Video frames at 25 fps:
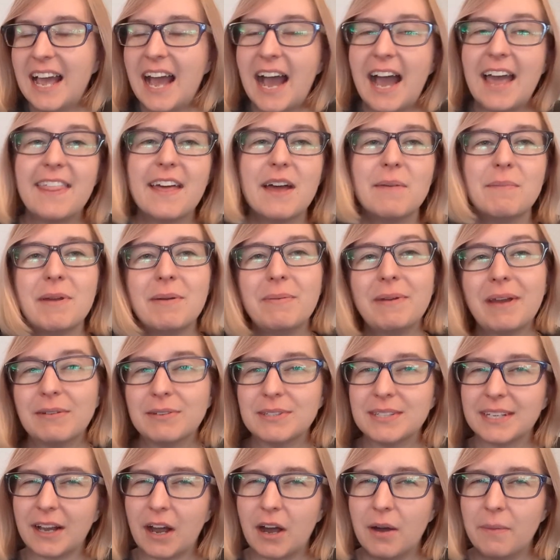I thought maybe, I
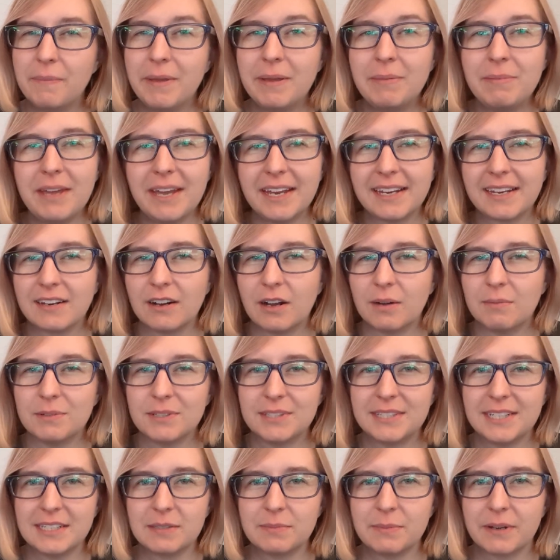was like, oh, maybe I can
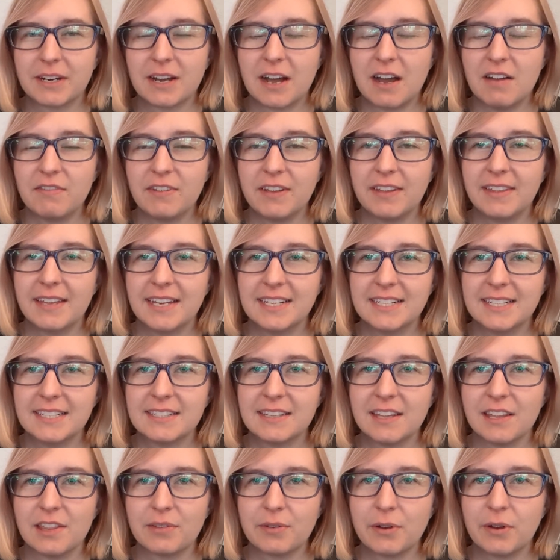almost taste my coffee, and then I taste
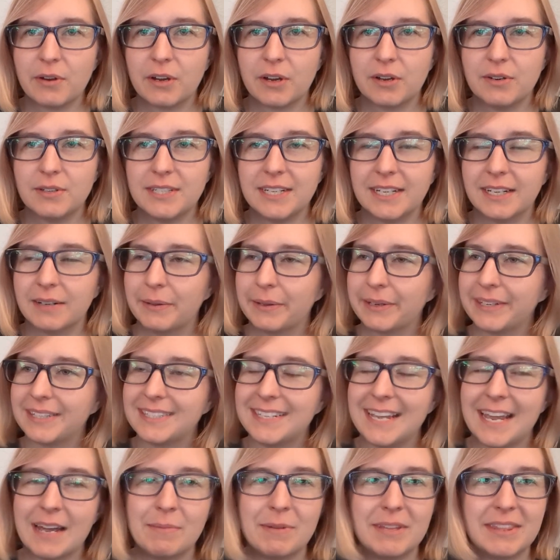the throat coat tea, and I'm like,
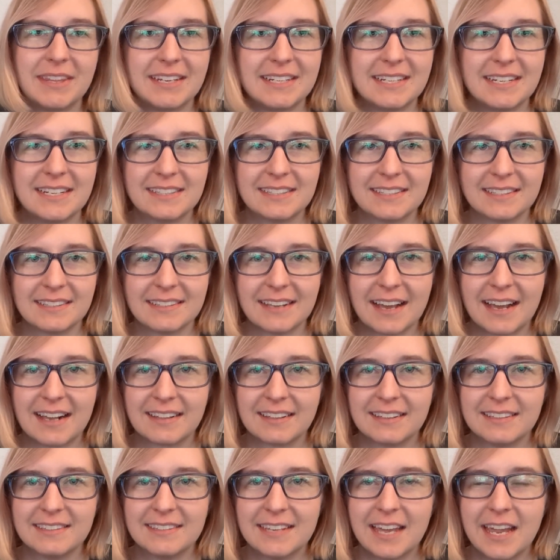damn it, they taste
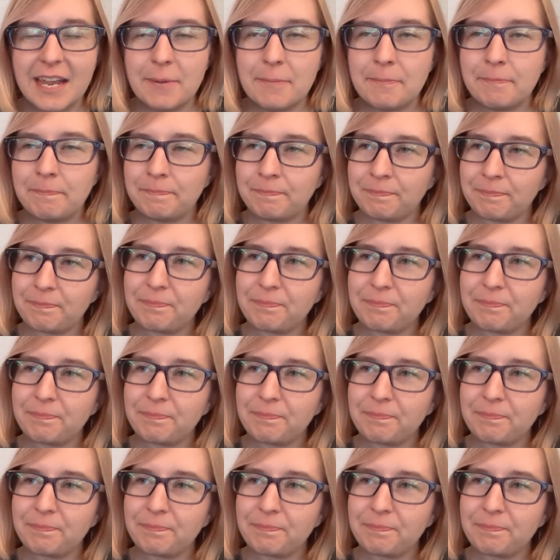exactly the same.